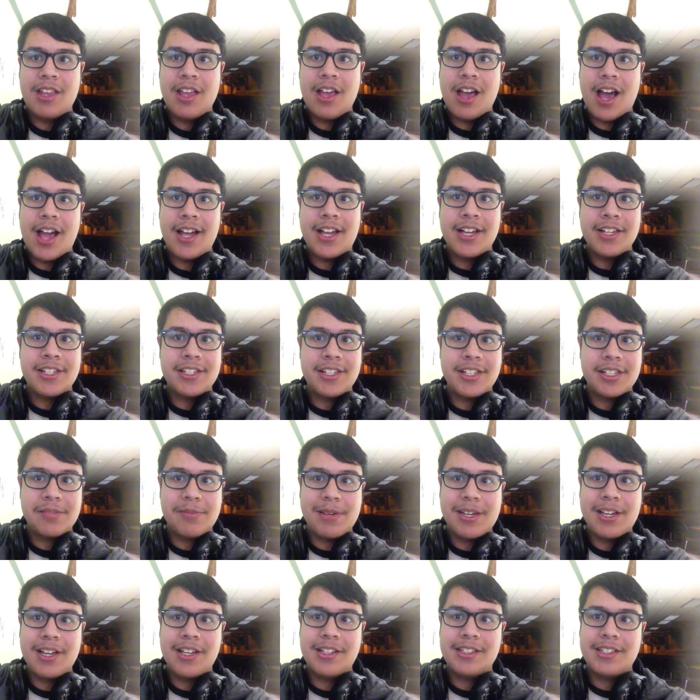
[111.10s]
I guess since
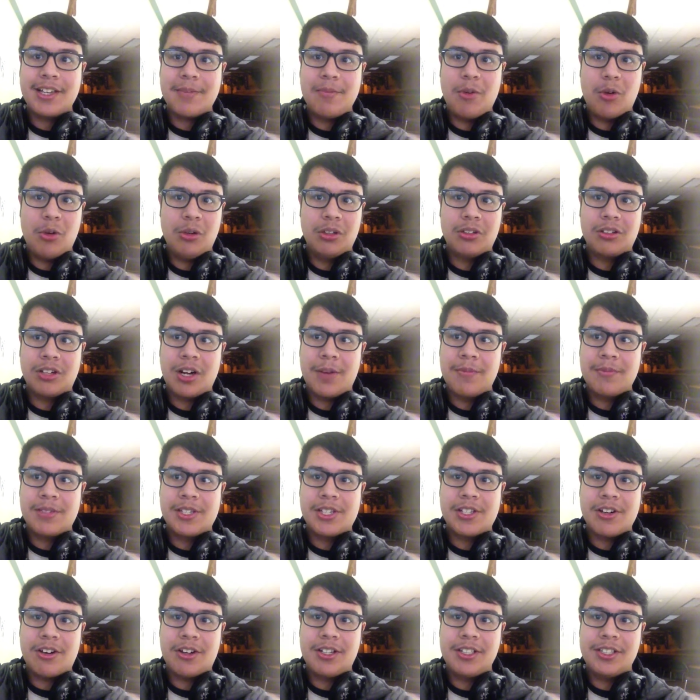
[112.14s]
because I'm older, I'm
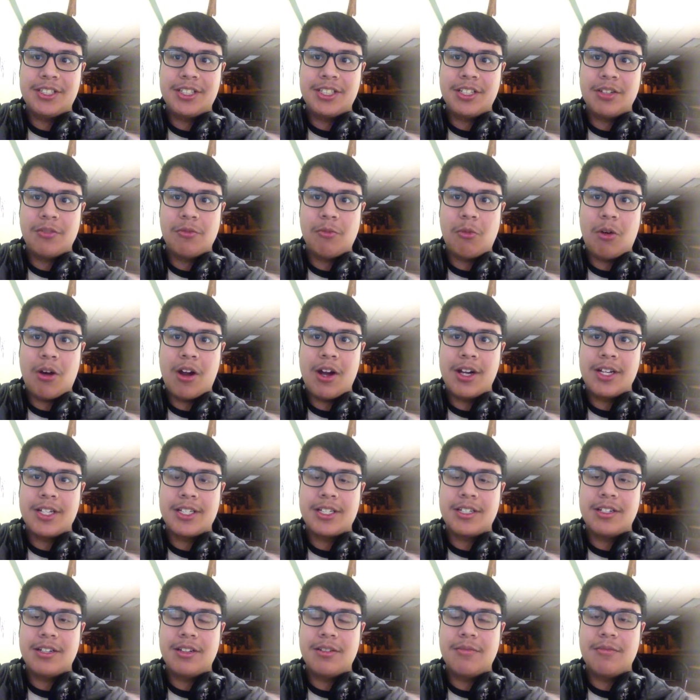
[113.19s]
starting to want
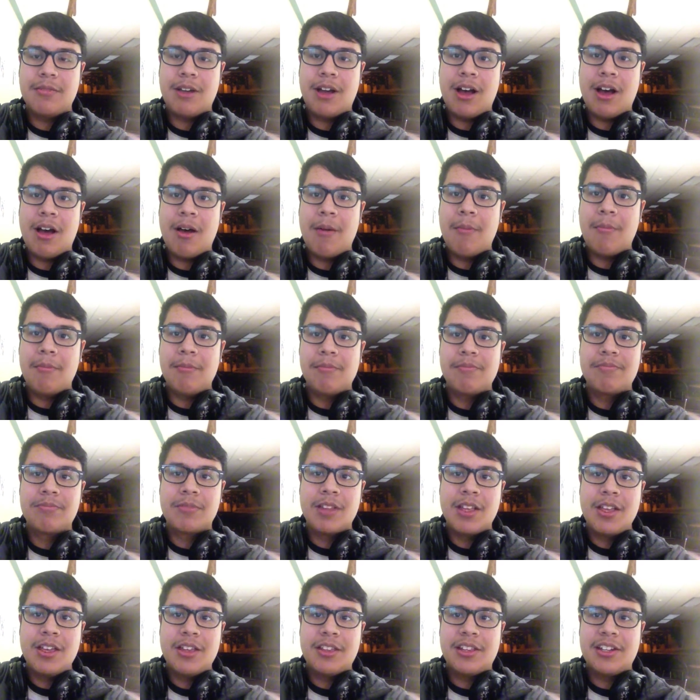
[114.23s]

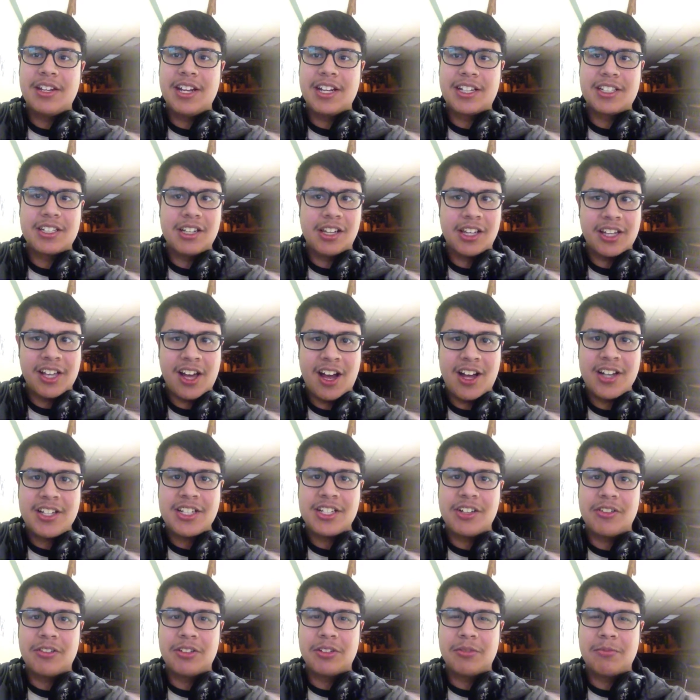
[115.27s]
the Nick DeLeon
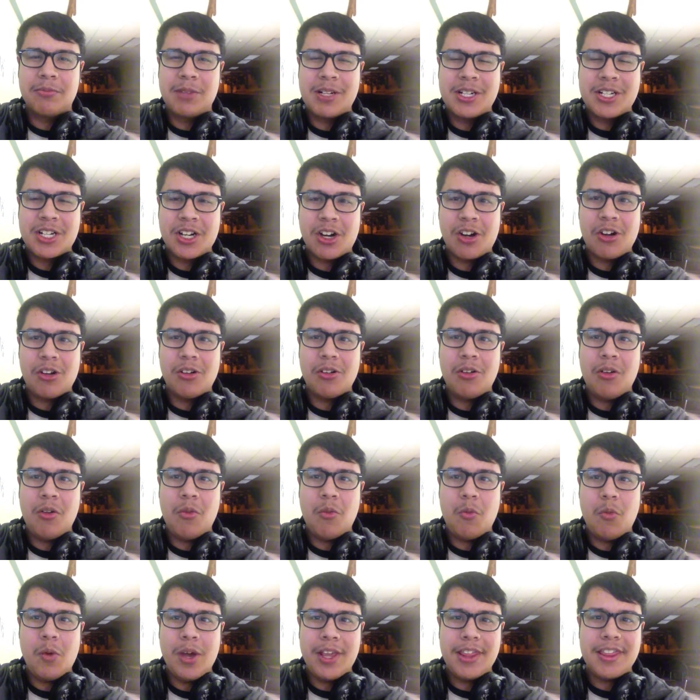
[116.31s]
Show to mature
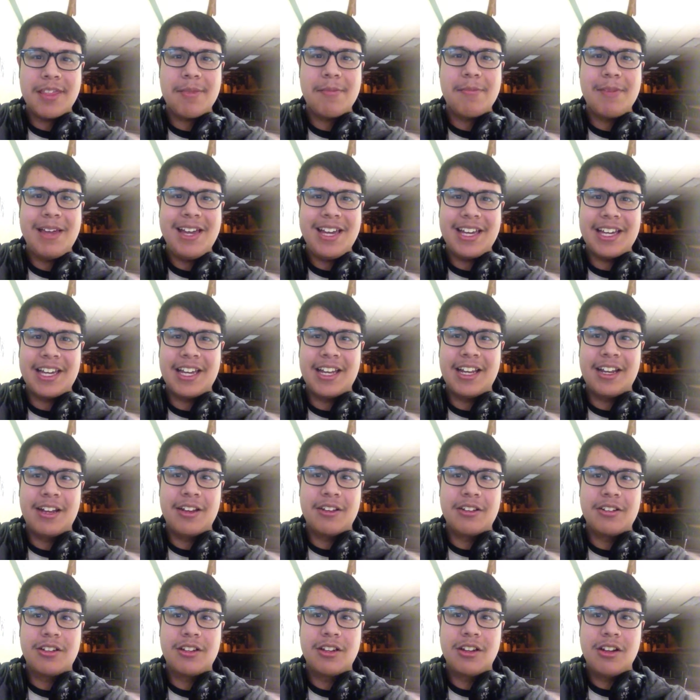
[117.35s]
with me
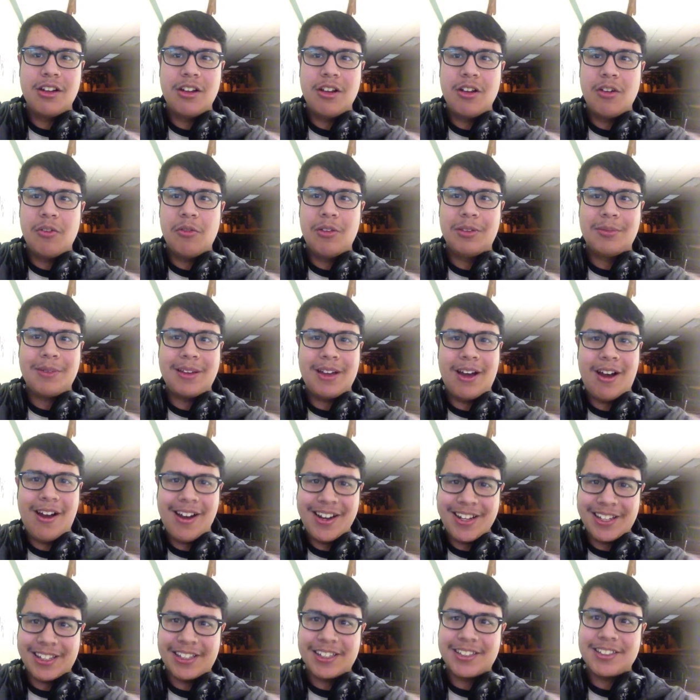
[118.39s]
and with my
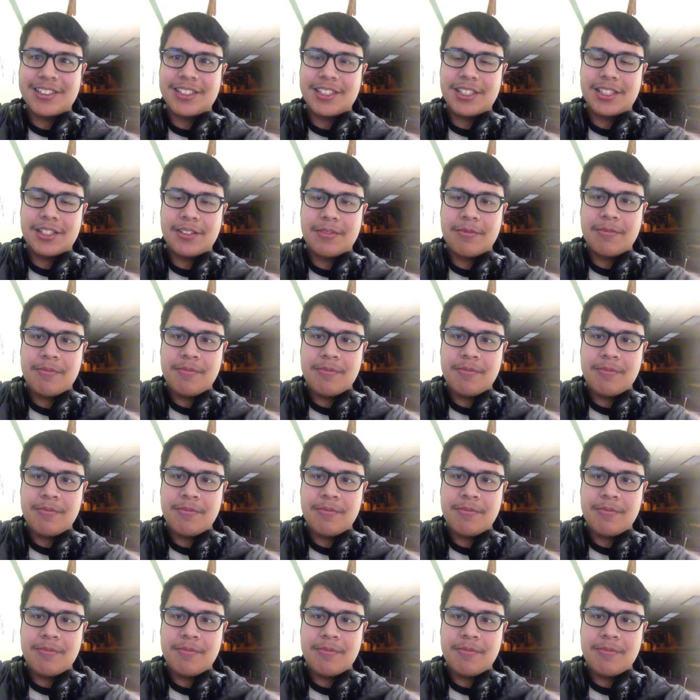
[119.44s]
audience.